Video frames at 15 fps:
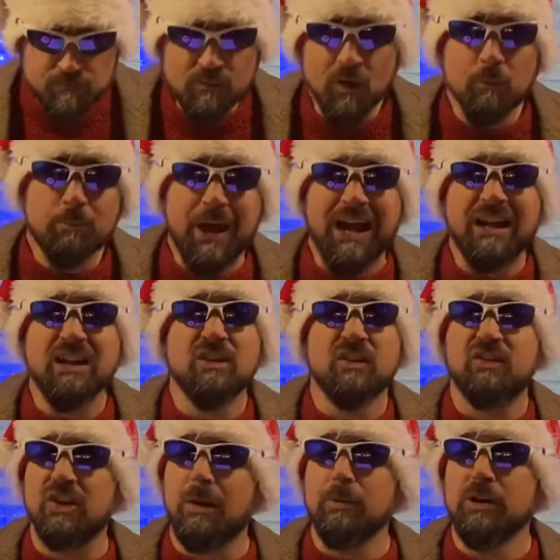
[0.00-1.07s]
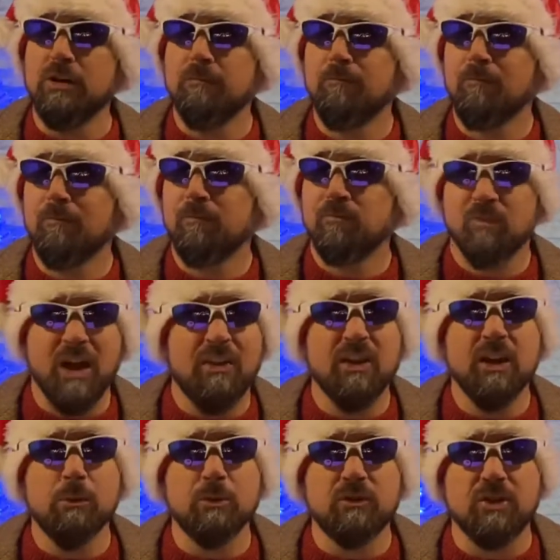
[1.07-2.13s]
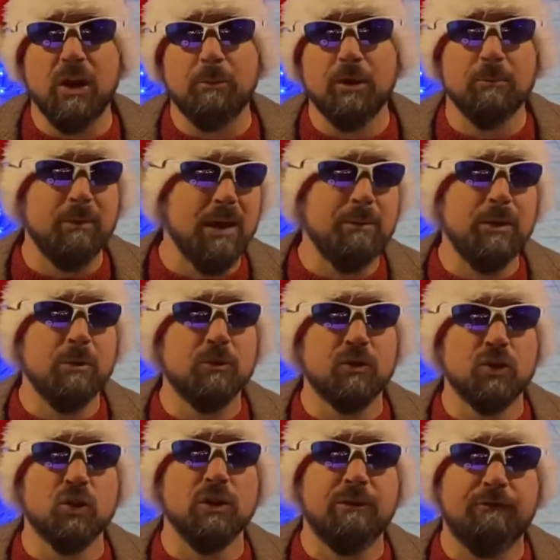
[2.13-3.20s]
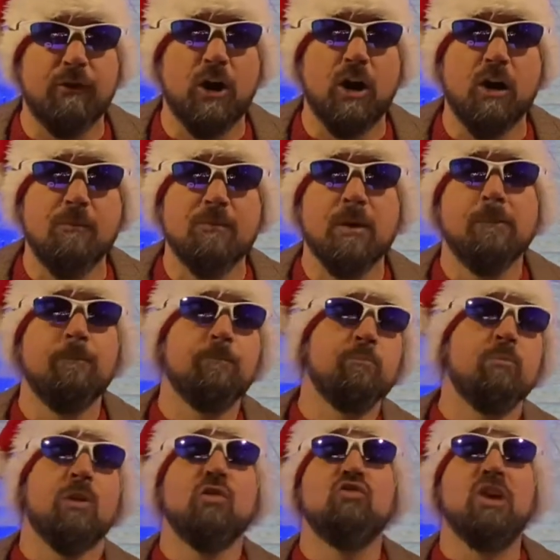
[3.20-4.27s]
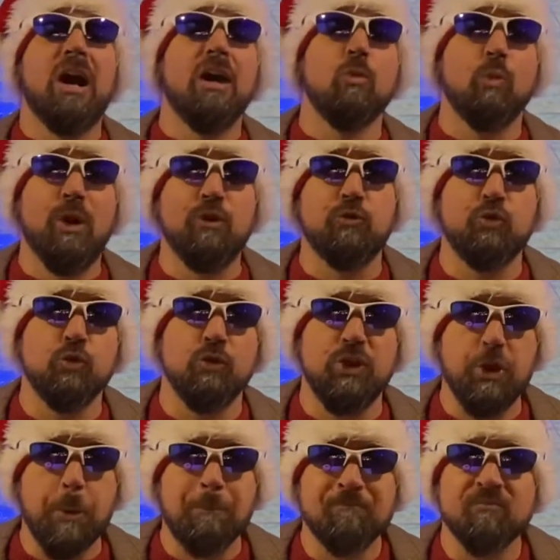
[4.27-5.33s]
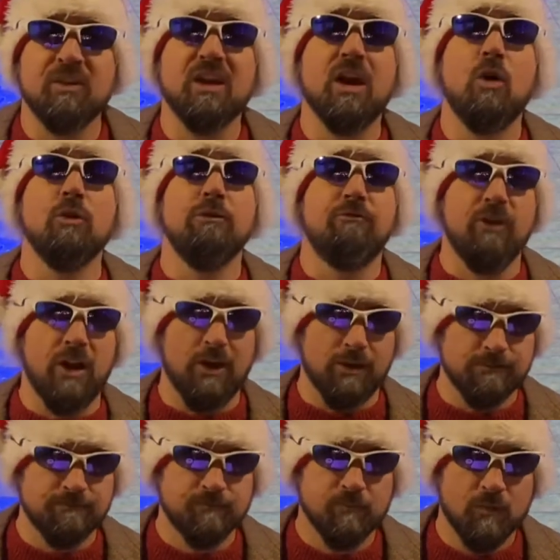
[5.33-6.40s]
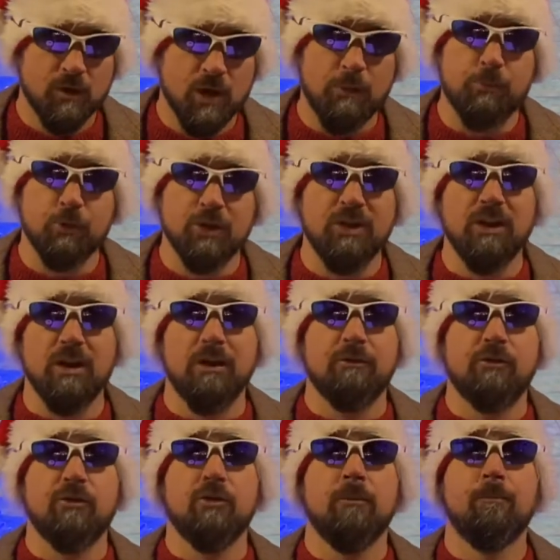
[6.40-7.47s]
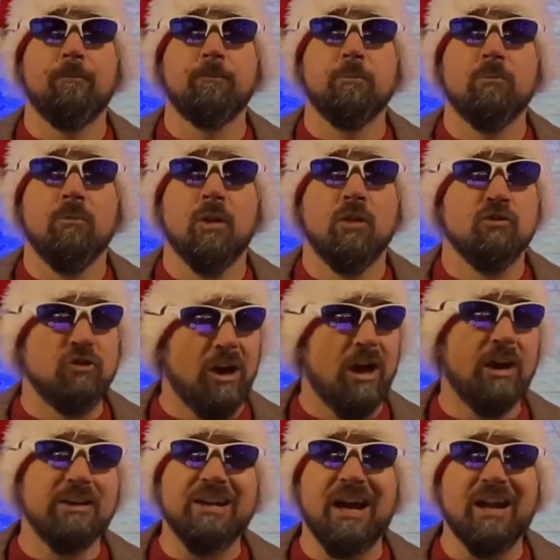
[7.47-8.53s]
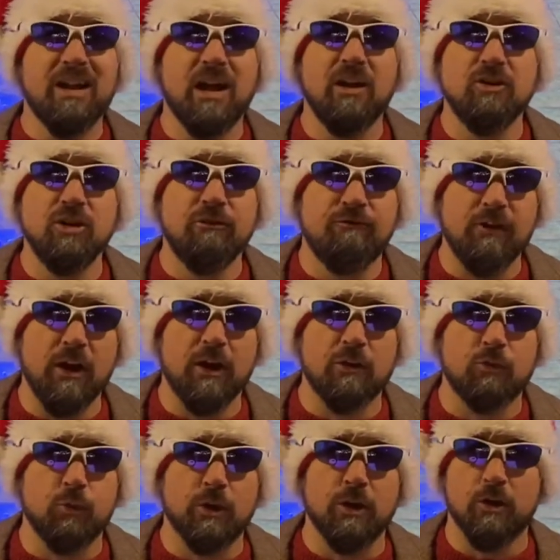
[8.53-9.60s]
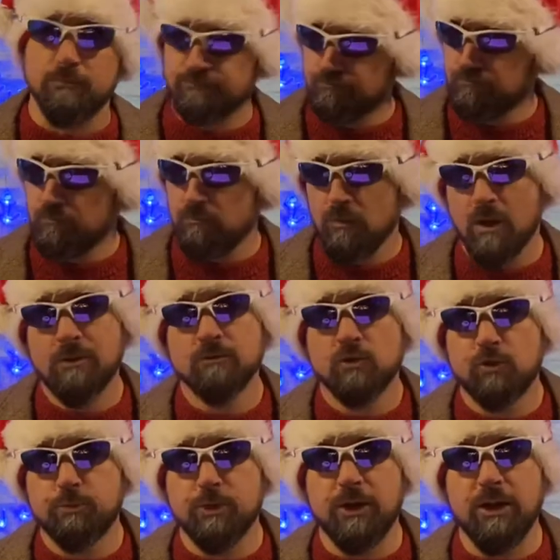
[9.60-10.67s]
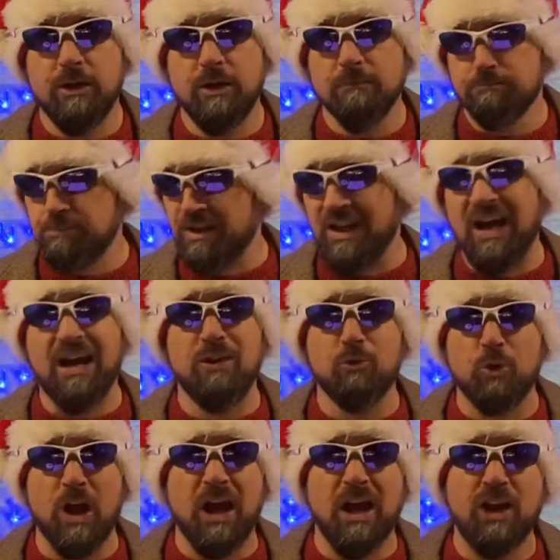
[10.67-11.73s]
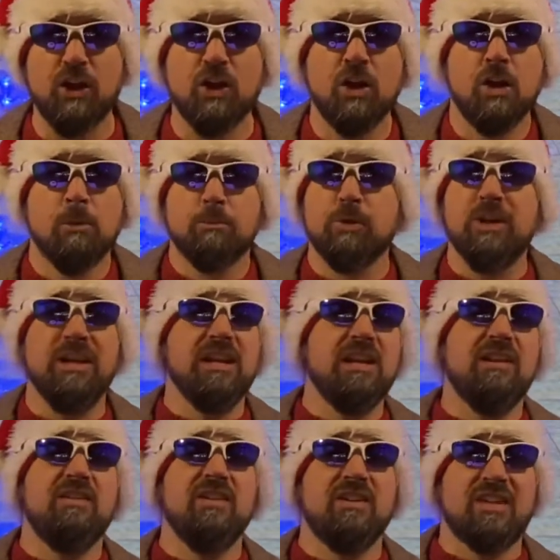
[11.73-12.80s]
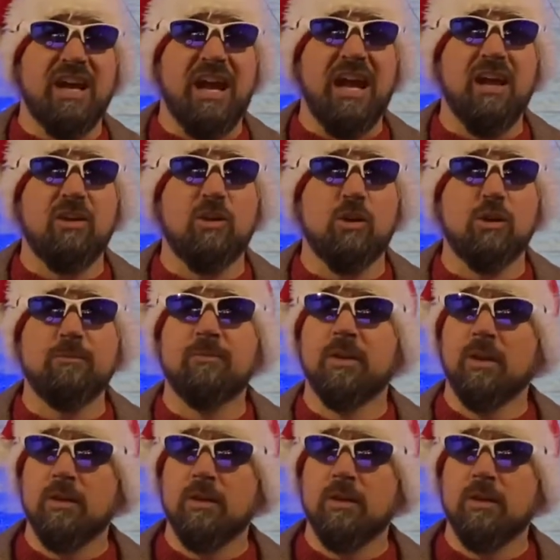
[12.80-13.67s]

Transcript: Back in the summer, I think it was summer, maybe it was early fall, John went to the county fair up where he lives. John got on the Ferris wheel. It's pretty benign ride, pretty easy to handle.